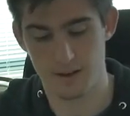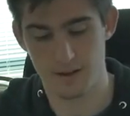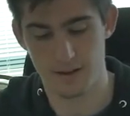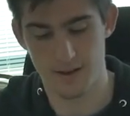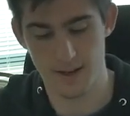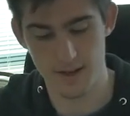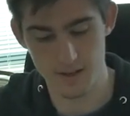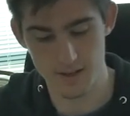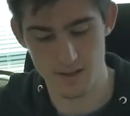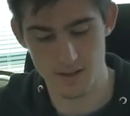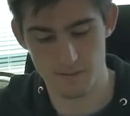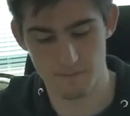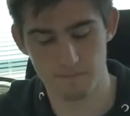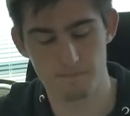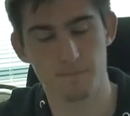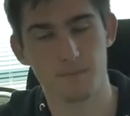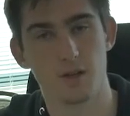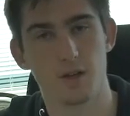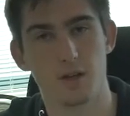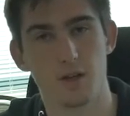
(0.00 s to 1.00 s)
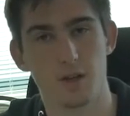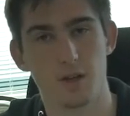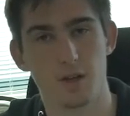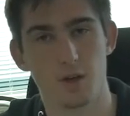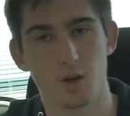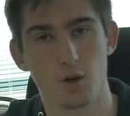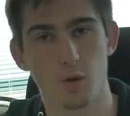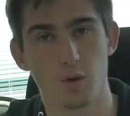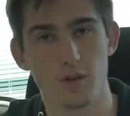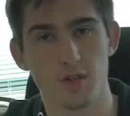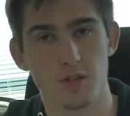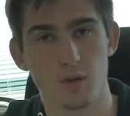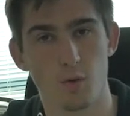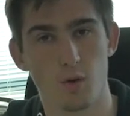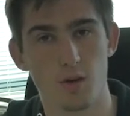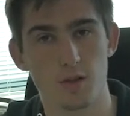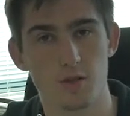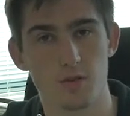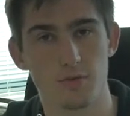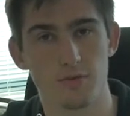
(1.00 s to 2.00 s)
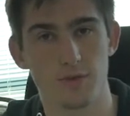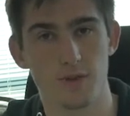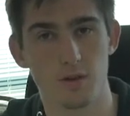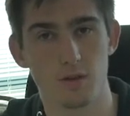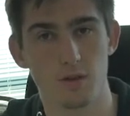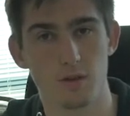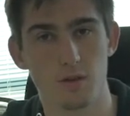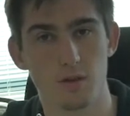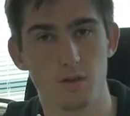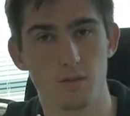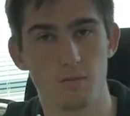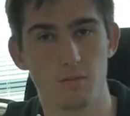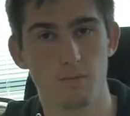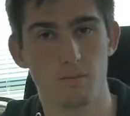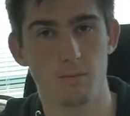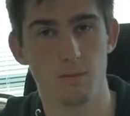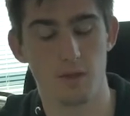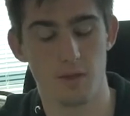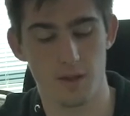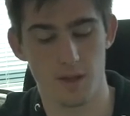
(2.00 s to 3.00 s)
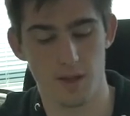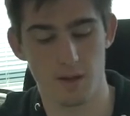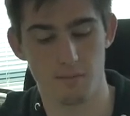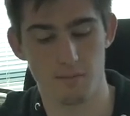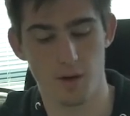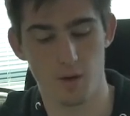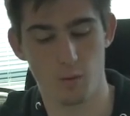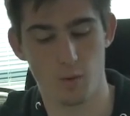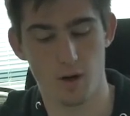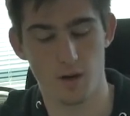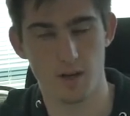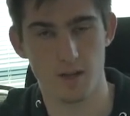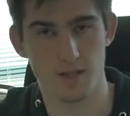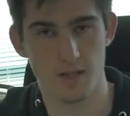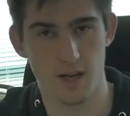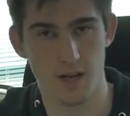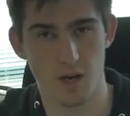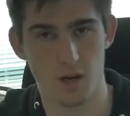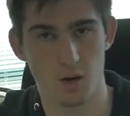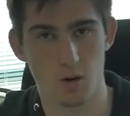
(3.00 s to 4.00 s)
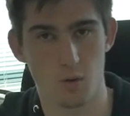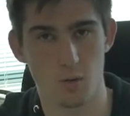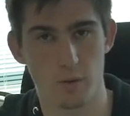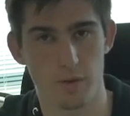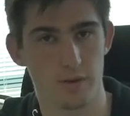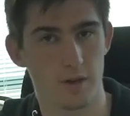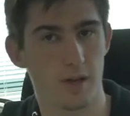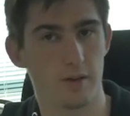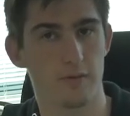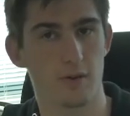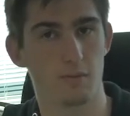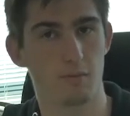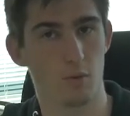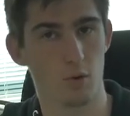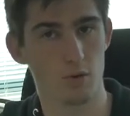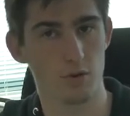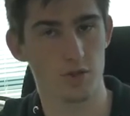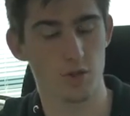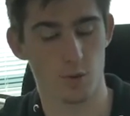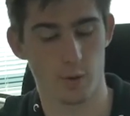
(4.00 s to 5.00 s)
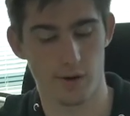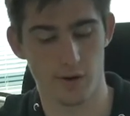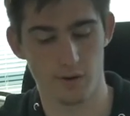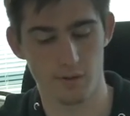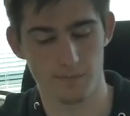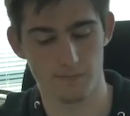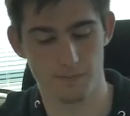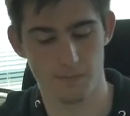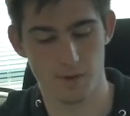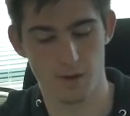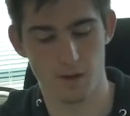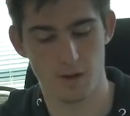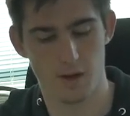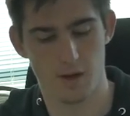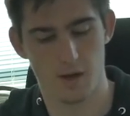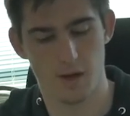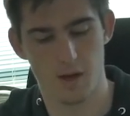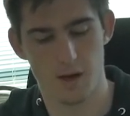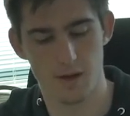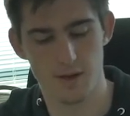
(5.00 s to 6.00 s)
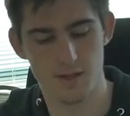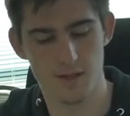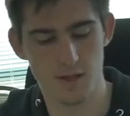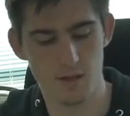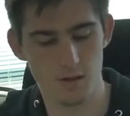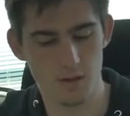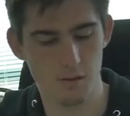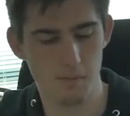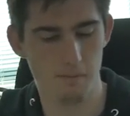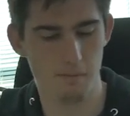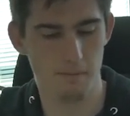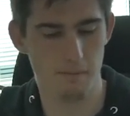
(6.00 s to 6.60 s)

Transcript: Next, you're going to want to fill the Mudwatt container with even more soil until